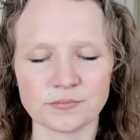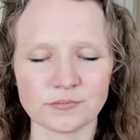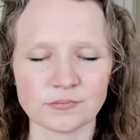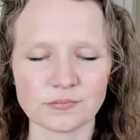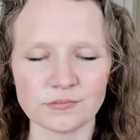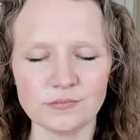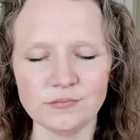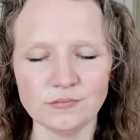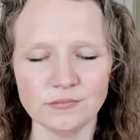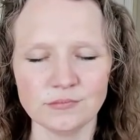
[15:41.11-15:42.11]

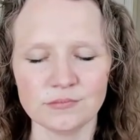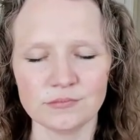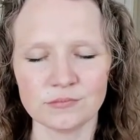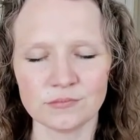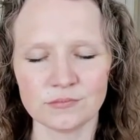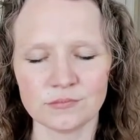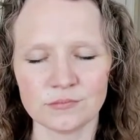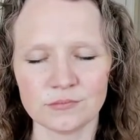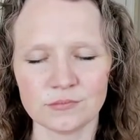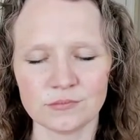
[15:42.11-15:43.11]

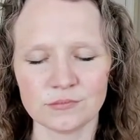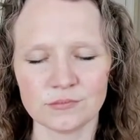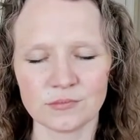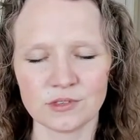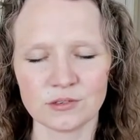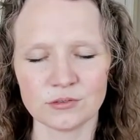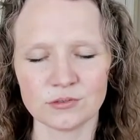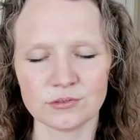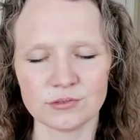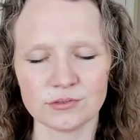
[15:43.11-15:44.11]

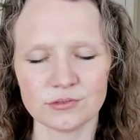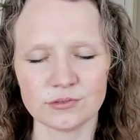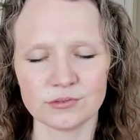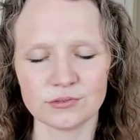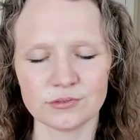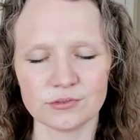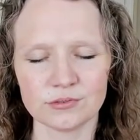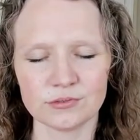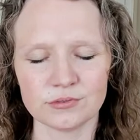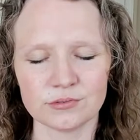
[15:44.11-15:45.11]

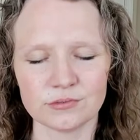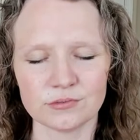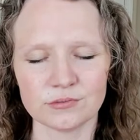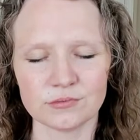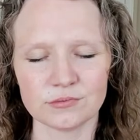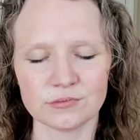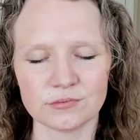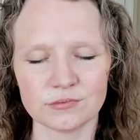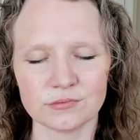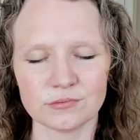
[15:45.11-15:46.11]

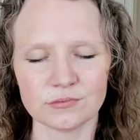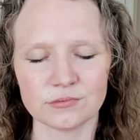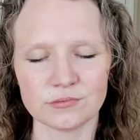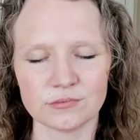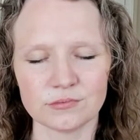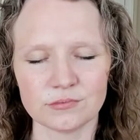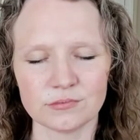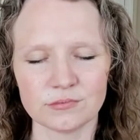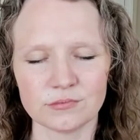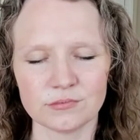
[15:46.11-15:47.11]

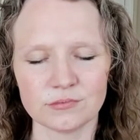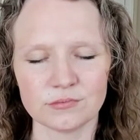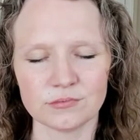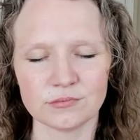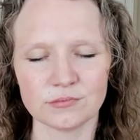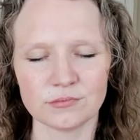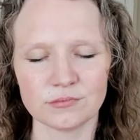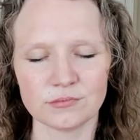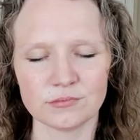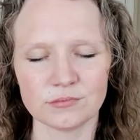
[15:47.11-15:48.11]

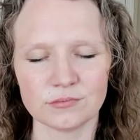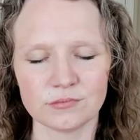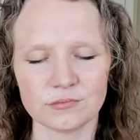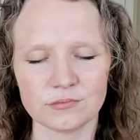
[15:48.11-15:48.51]
(silence)